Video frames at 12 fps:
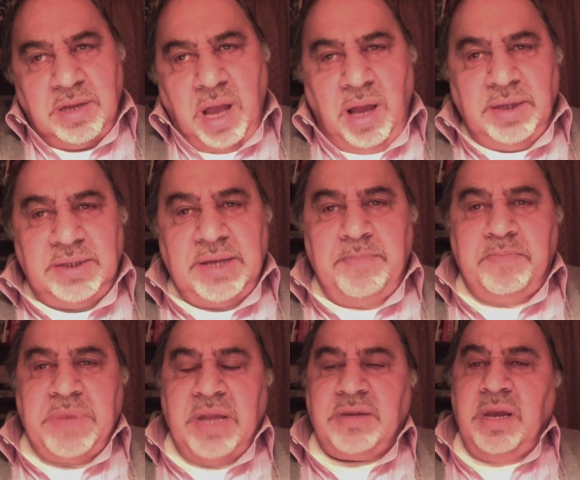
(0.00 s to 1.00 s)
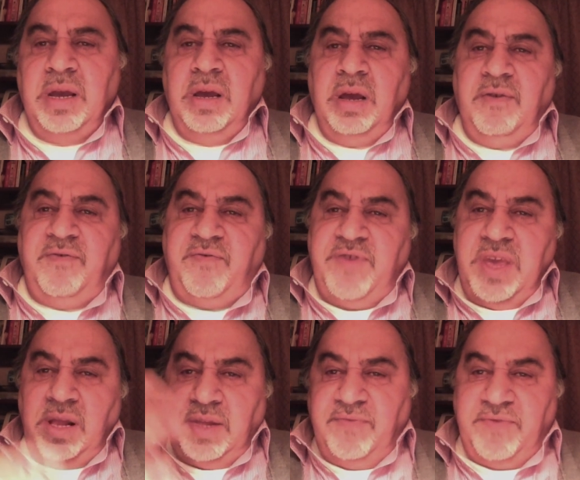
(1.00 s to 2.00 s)
concept that
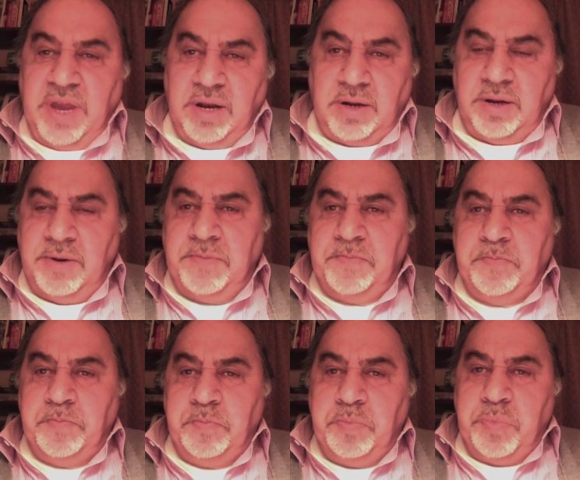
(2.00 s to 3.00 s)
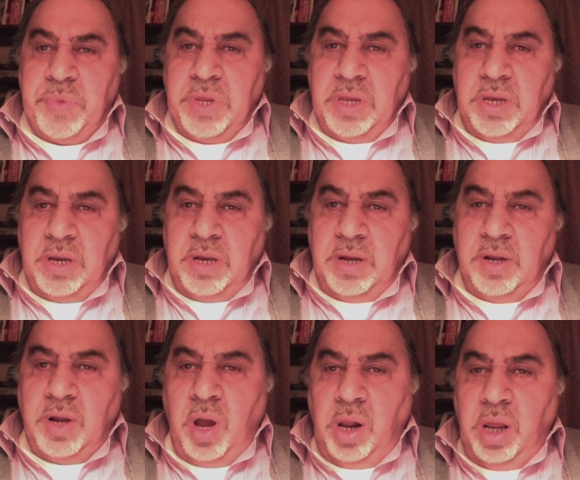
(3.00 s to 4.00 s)
field effect,
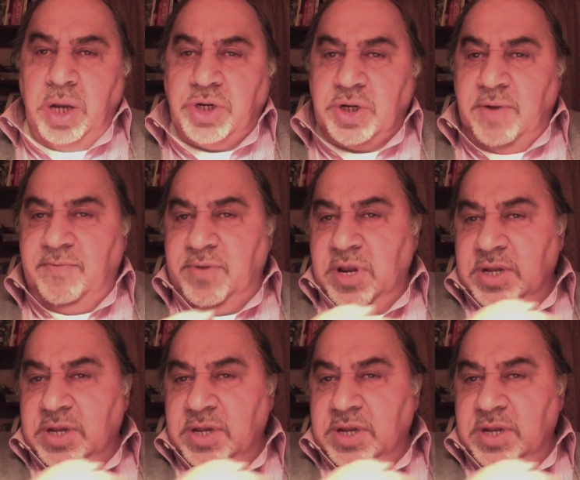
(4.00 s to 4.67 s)
knowledge of an